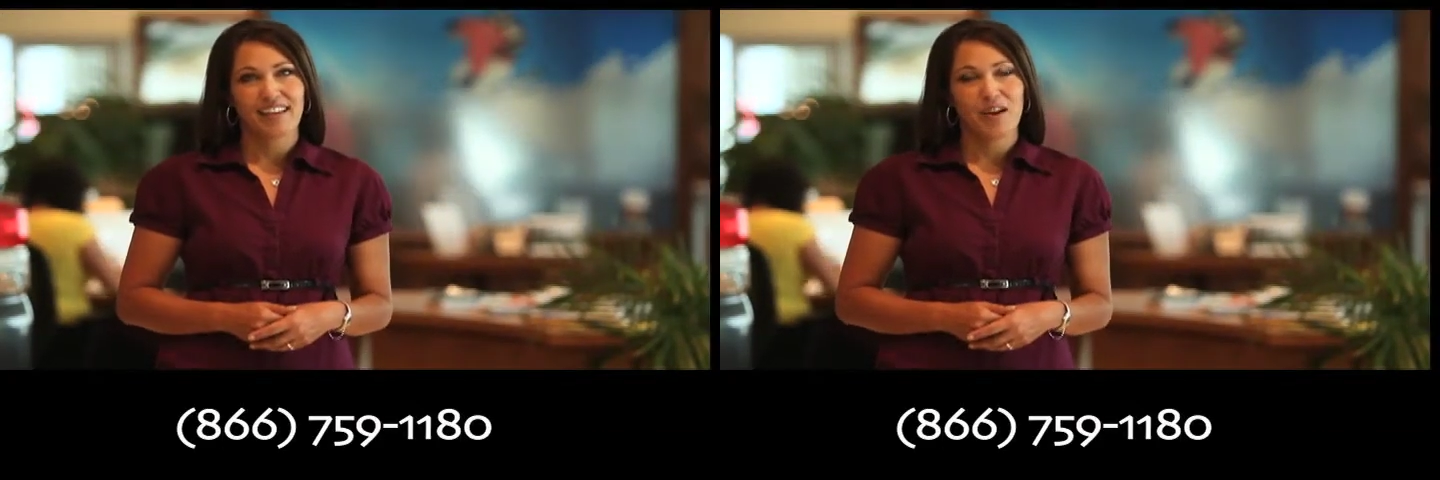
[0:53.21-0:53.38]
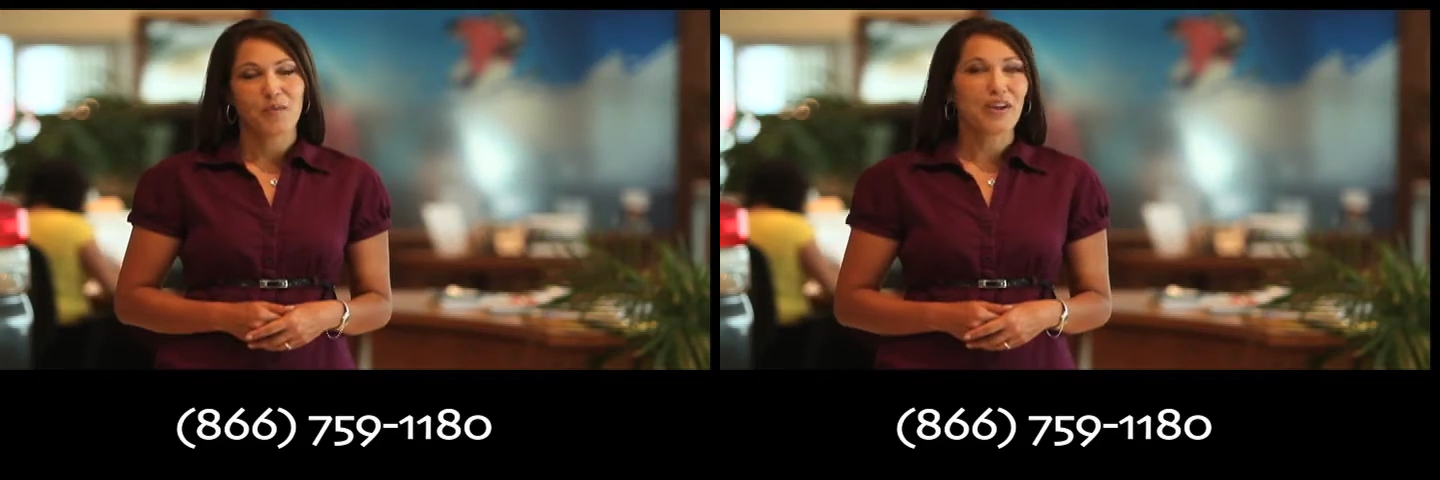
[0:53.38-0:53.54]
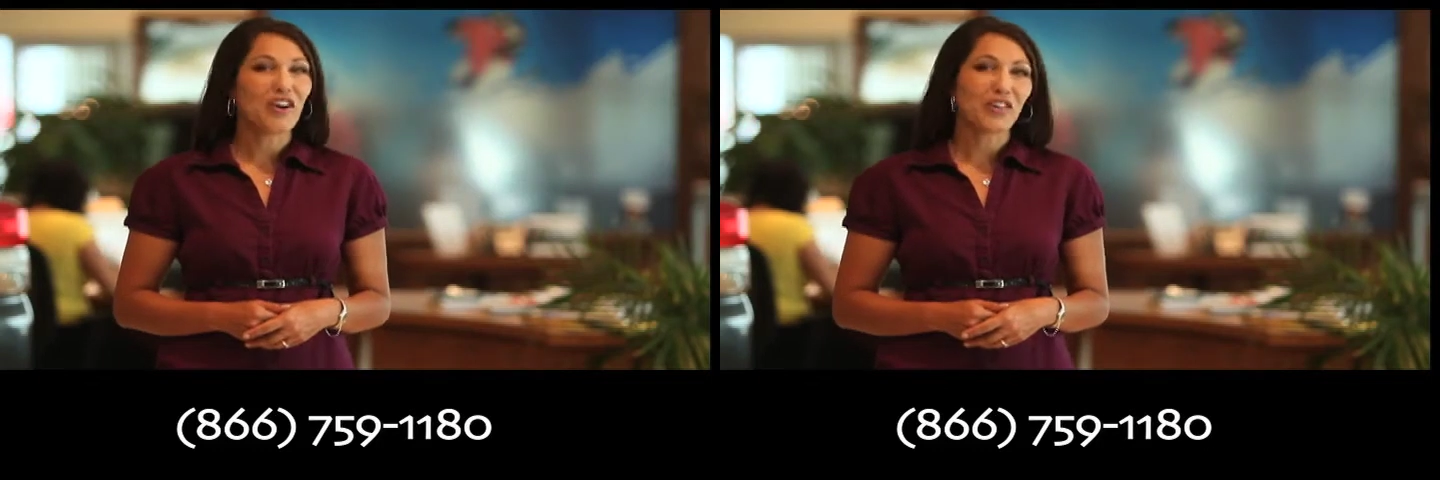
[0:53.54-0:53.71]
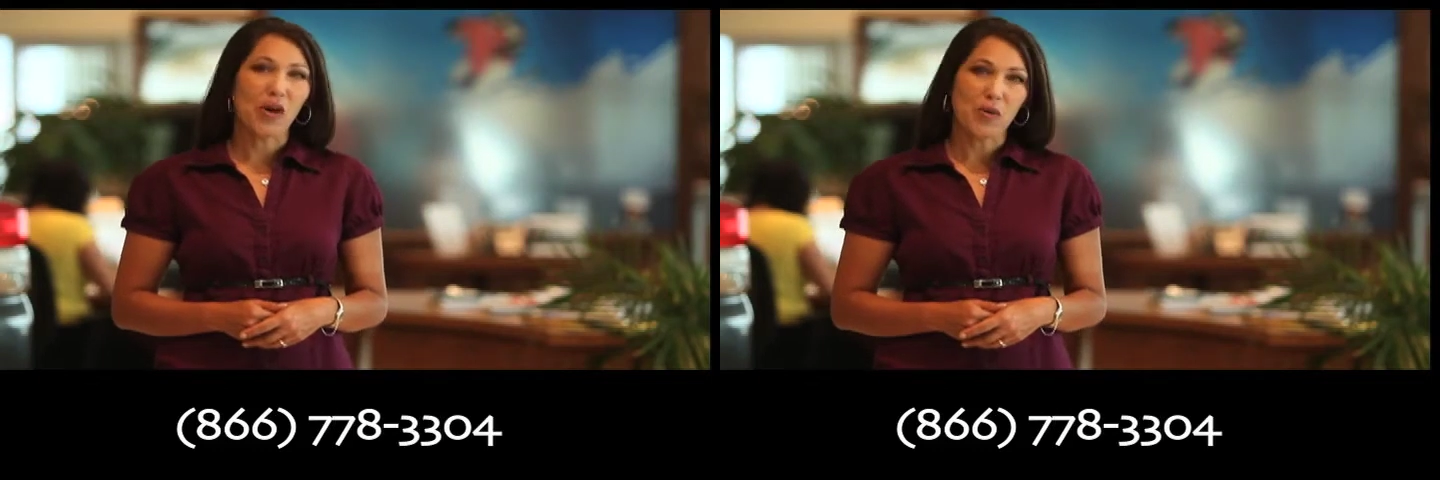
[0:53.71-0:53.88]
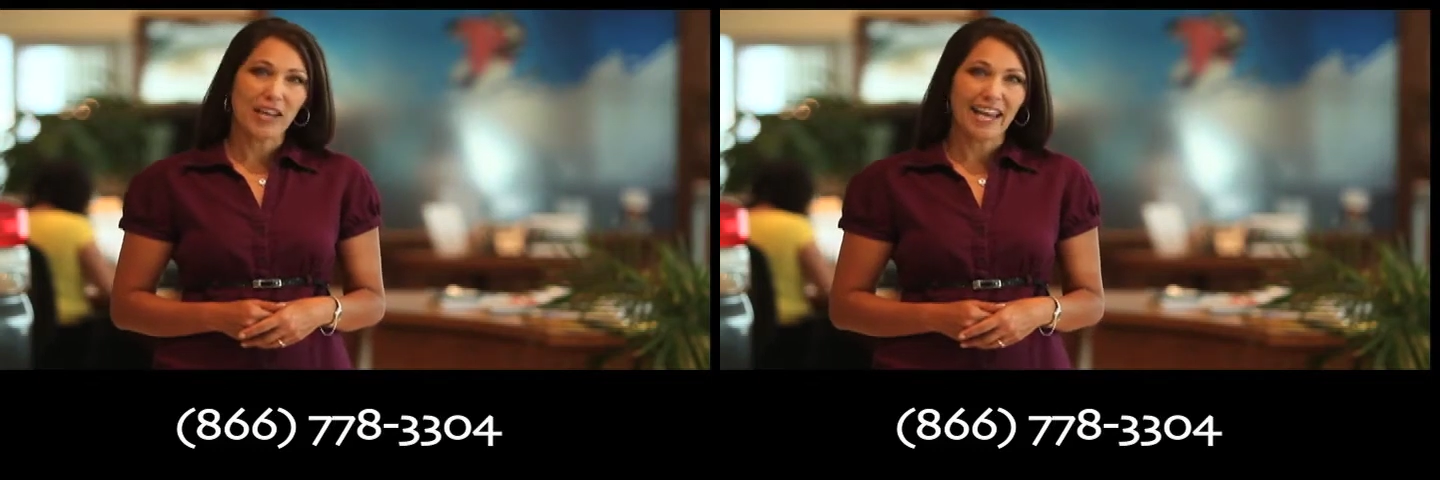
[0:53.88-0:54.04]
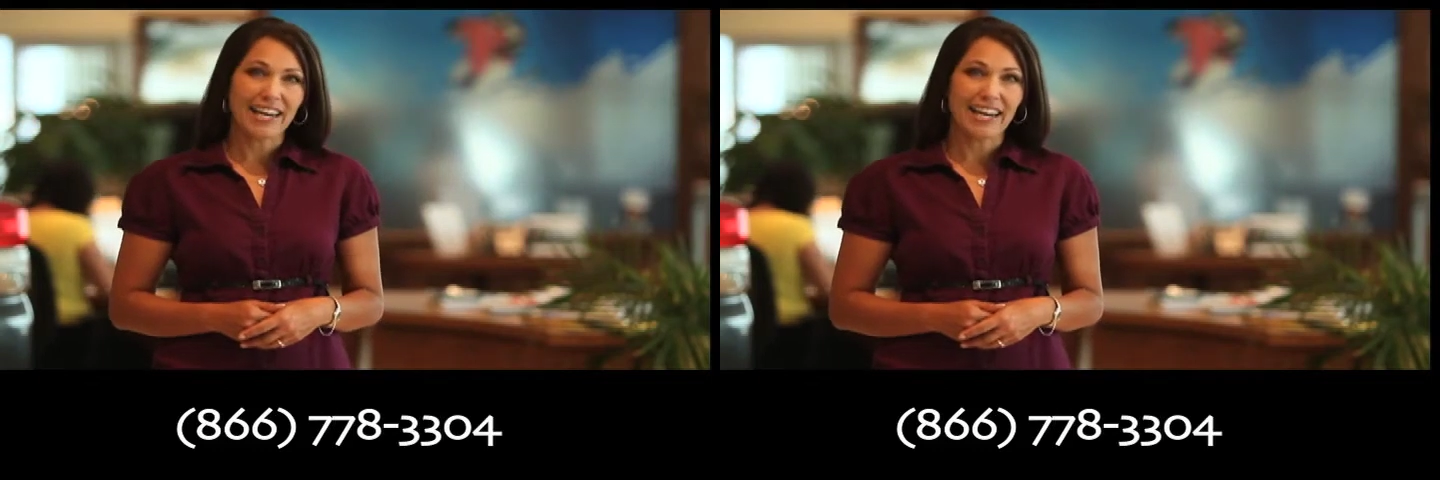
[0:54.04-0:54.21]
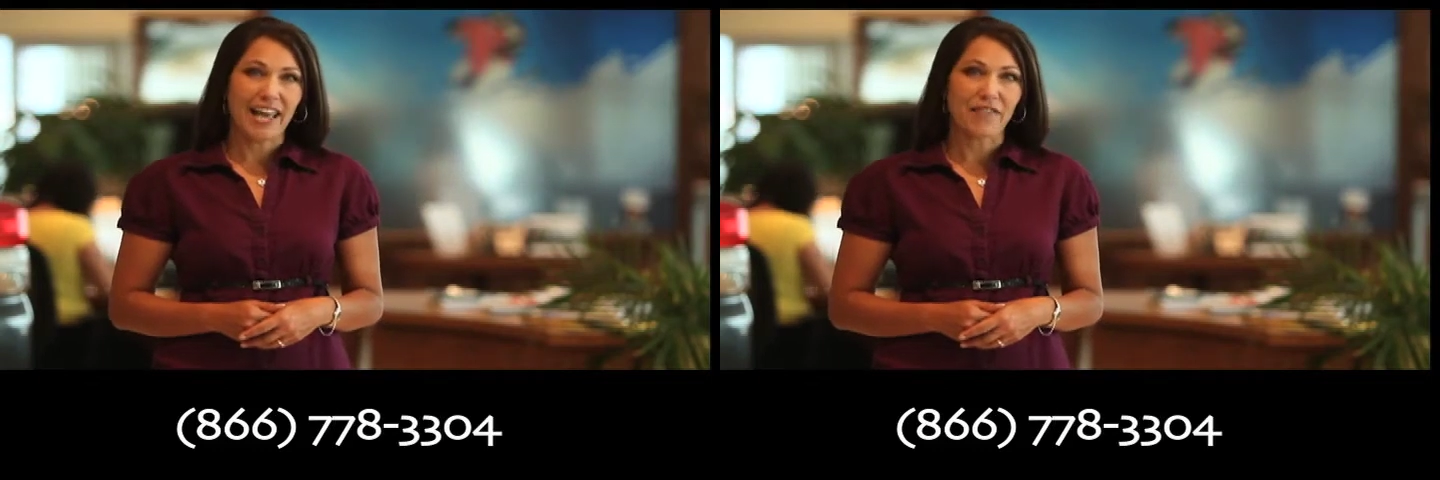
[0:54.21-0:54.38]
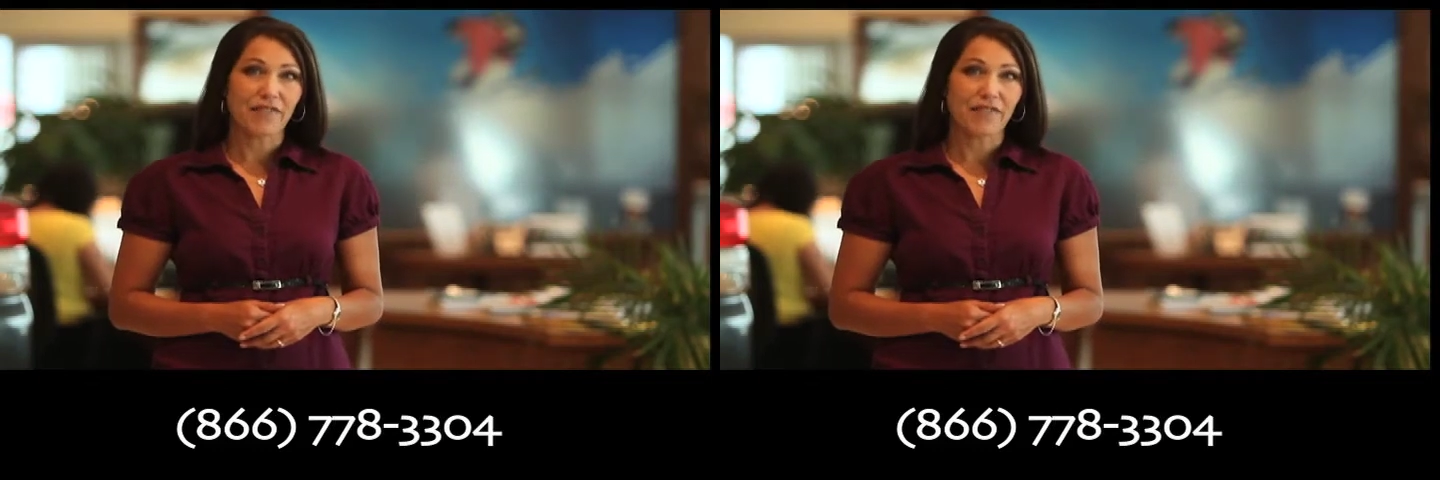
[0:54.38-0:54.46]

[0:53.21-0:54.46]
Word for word: We are located at